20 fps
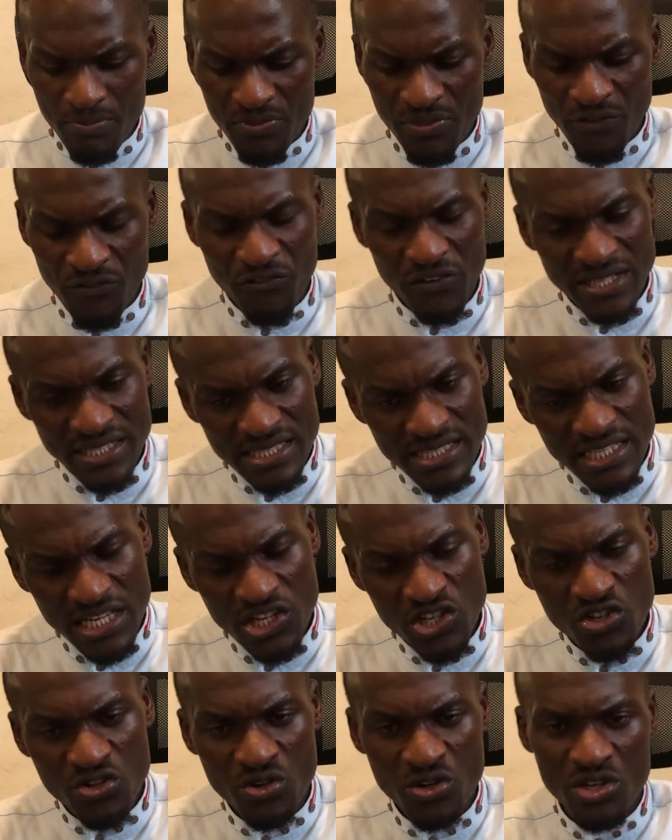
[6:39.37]
The first
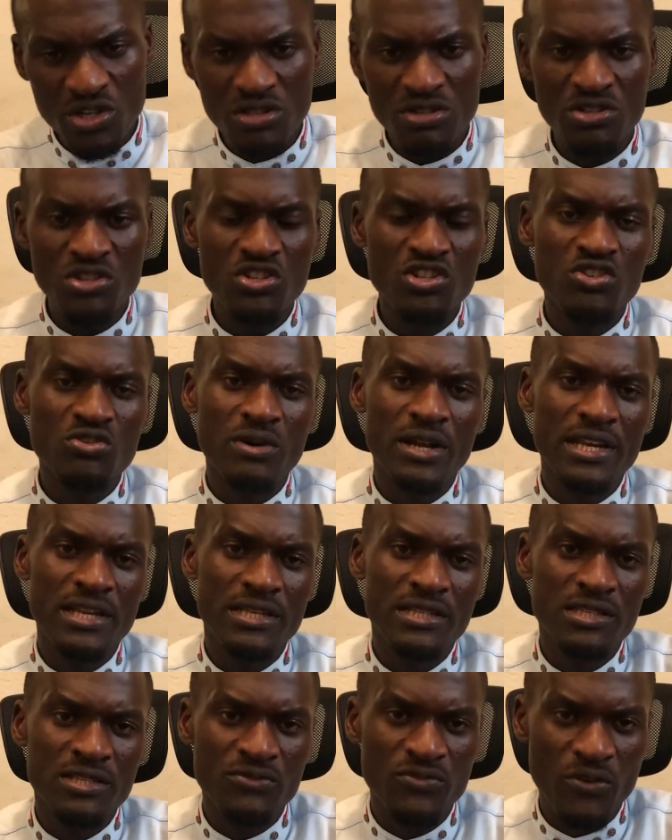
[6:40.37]
session, usually
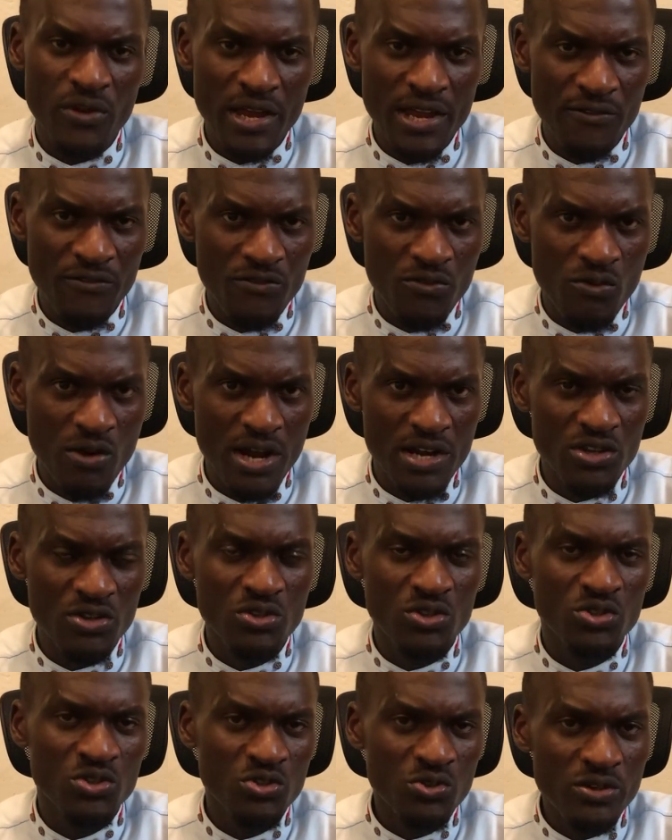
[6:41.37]
it's for
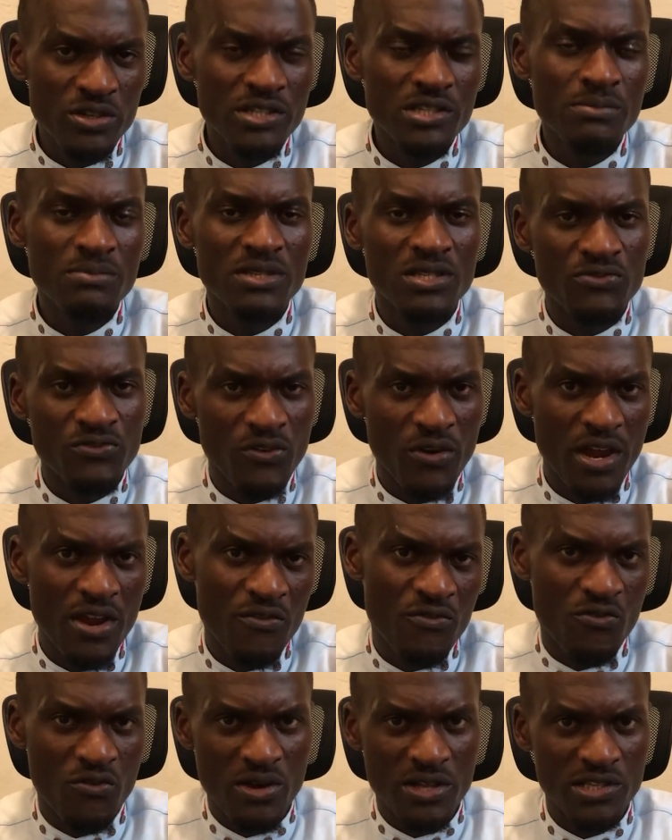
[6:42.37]
everyone. Tourism is for
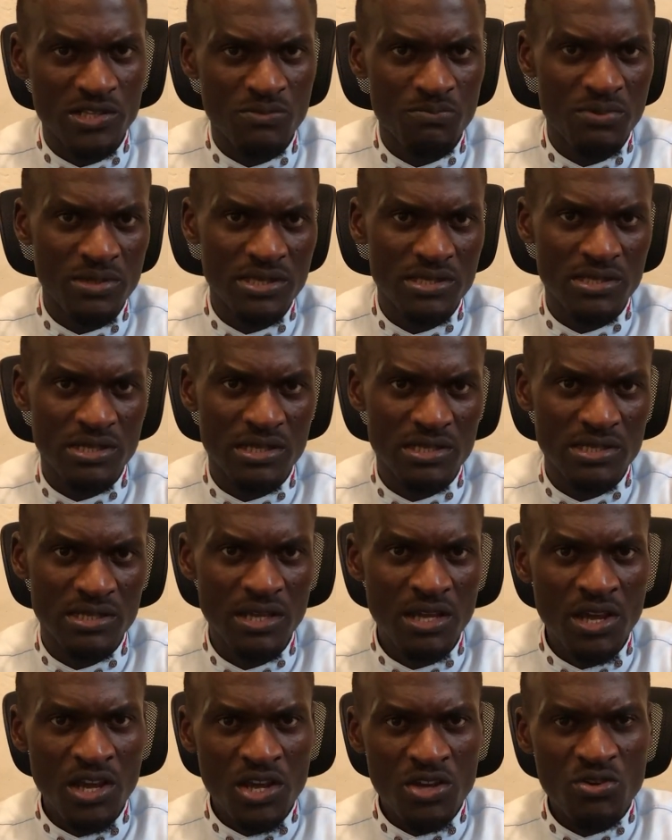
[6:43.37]
everyone's business.
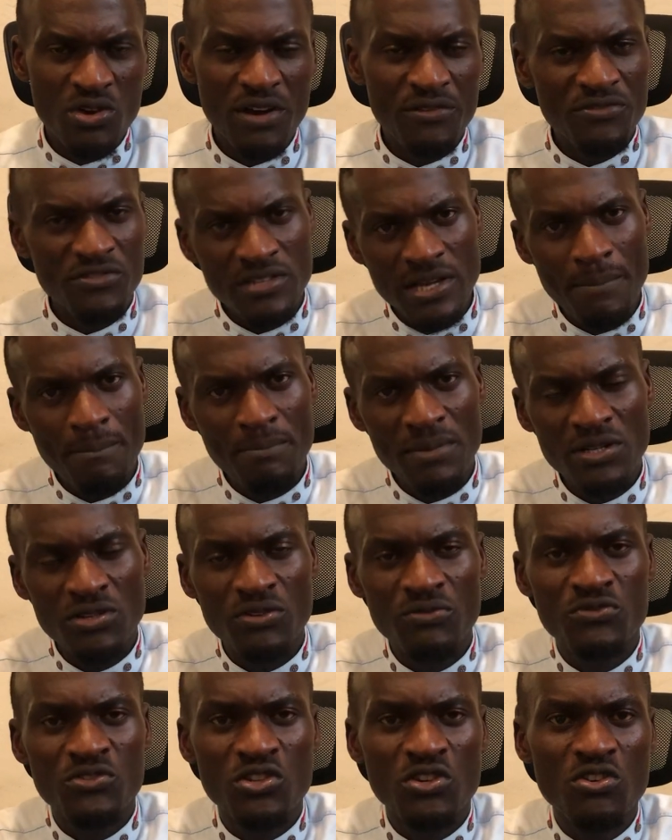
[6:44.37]
You have some bit
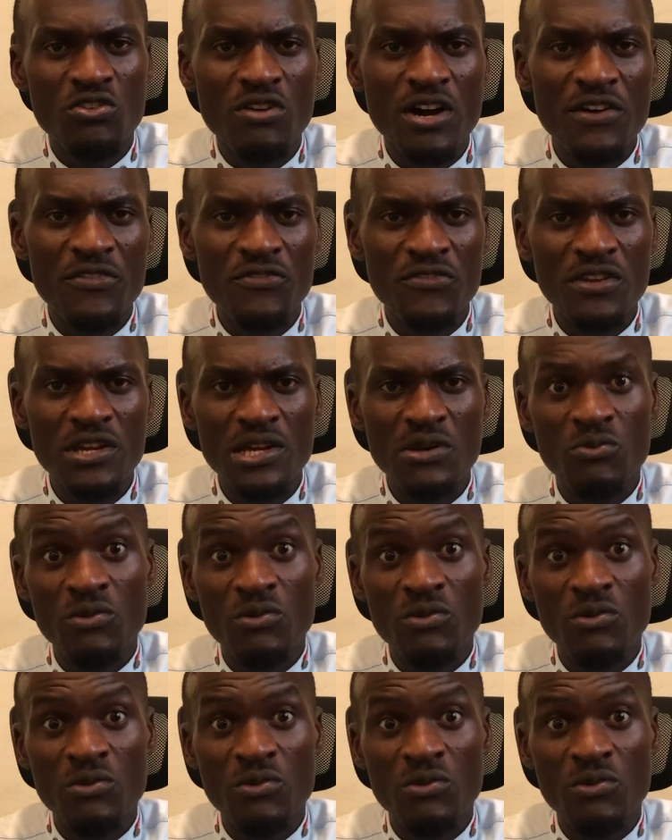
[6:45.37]
of geography.